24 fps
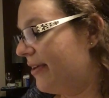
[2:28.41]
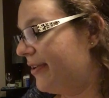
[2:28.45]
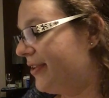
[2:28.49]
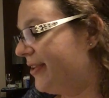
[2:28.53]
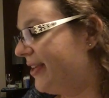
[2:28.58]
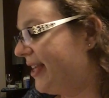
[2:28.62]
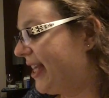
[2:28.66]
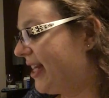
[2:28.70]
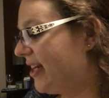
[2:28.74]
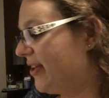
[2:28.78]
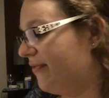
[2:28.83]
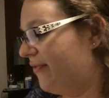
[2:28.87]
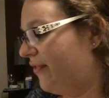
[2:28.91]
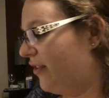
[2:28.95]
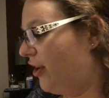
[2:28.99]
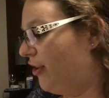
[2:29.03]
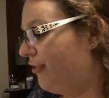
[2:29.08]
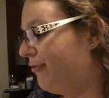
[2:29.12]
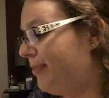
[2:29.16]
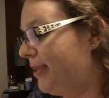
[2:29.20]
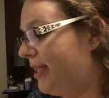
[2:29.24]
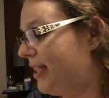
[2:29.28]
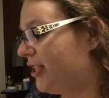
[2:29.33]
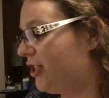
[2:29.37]
you to get
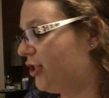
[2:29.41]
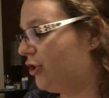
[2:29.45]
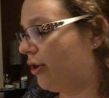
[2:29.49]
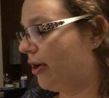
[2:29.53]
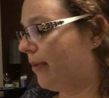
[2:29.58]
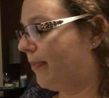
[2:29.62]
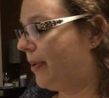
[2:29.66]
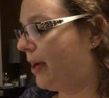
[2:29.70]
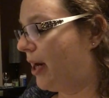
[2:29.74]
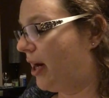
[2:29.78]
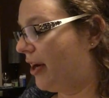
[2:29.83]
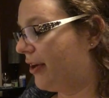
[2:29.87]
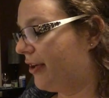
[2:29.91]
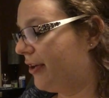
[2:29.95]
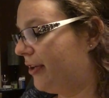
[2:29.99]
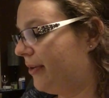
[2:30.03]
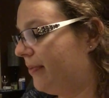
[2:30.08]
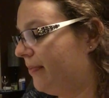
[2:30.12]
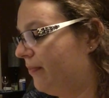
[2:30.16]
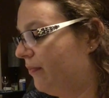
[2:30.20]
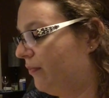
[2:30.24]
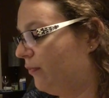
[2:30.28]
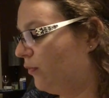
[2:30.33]
involved because you're a Potter?